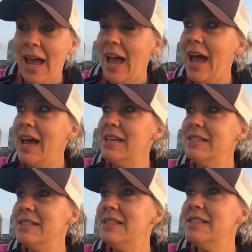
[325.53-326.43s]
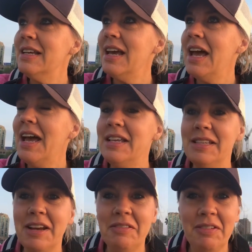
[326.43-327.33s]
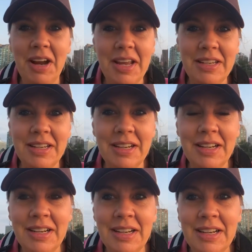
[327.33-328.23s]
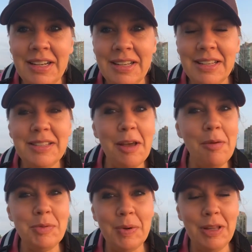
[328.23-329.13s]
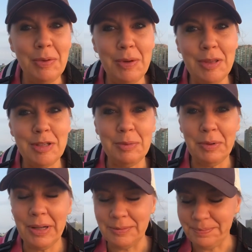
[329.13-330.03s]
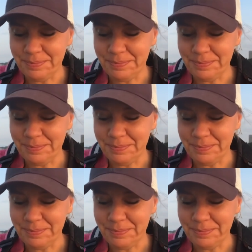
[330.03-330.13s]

as as I read Psalm 23 this morning?